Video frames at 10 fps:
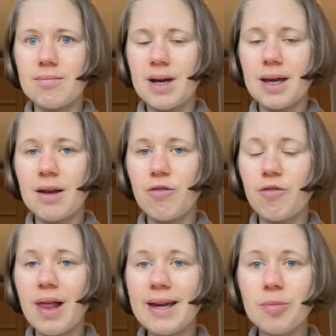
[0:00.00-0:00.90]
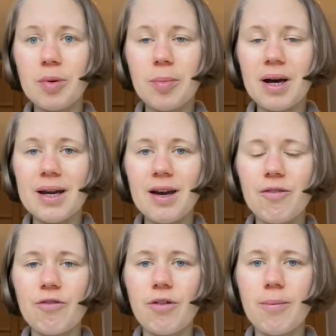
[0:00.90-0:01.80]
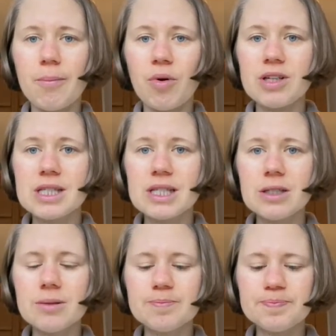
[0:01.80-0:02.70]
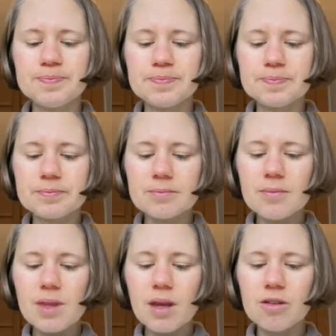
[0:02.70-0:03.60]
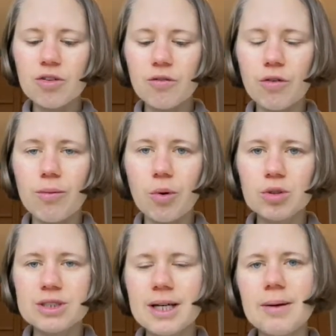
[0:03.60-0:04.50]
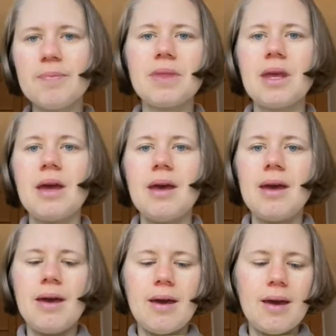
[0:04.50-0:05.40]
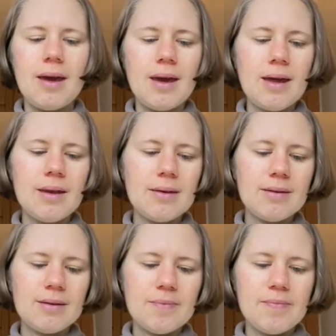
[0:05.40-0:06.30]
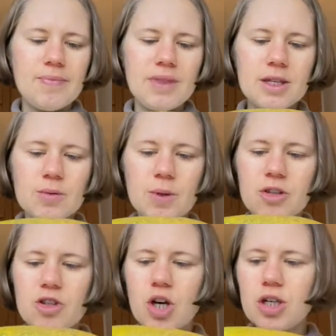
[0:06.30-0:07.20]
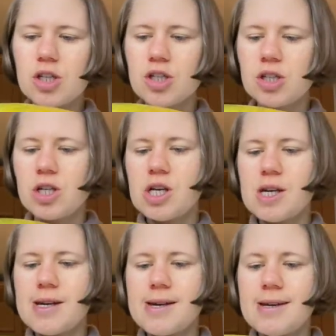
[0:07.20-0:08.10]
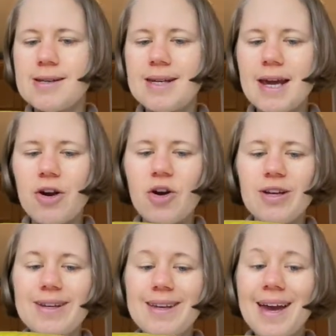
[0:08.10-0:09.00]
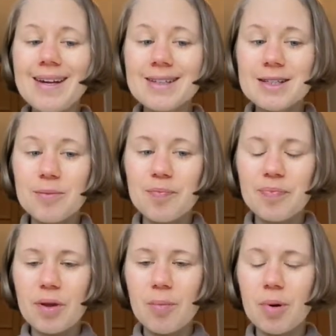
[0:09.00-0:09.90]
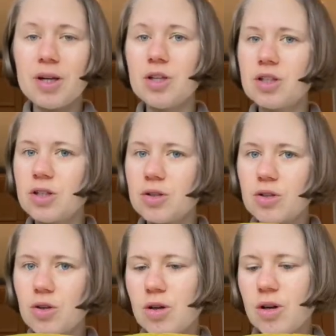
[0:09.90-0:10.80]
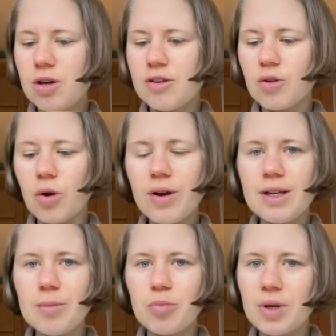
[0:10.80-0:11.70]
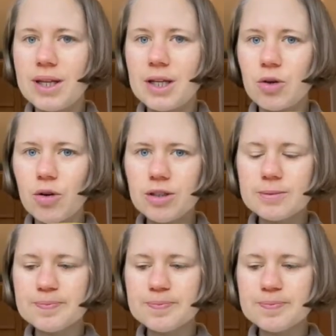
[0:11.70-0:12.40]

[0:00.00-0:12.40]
I got a flight papaya from Brazil. It's a Formosa. And this one's not there yet, but it is already pretty good.